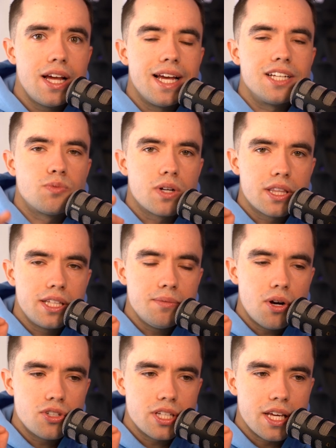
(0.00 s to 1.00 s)
is one of the
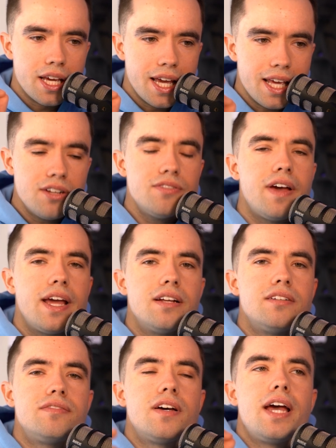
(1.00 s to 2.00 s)
most
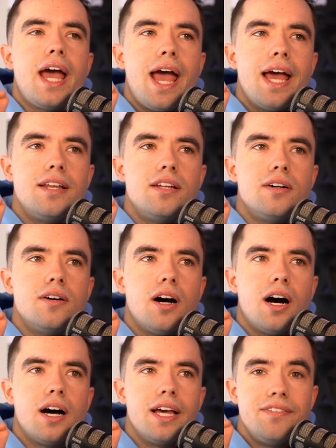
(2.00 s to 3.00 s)
innovative and
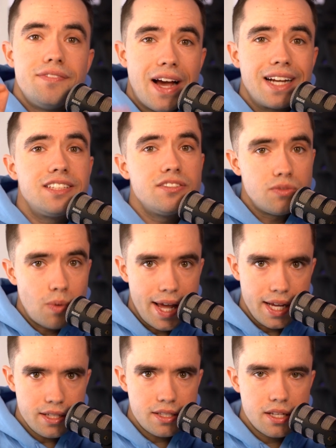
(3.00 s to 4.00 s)
effective
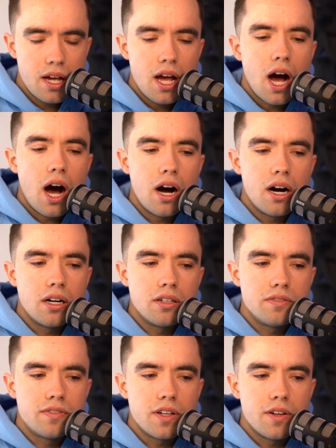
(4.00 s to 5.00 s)
ways
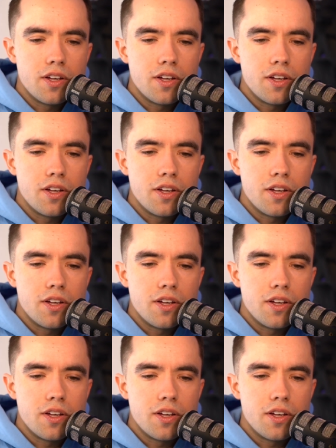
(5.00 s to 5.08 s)
of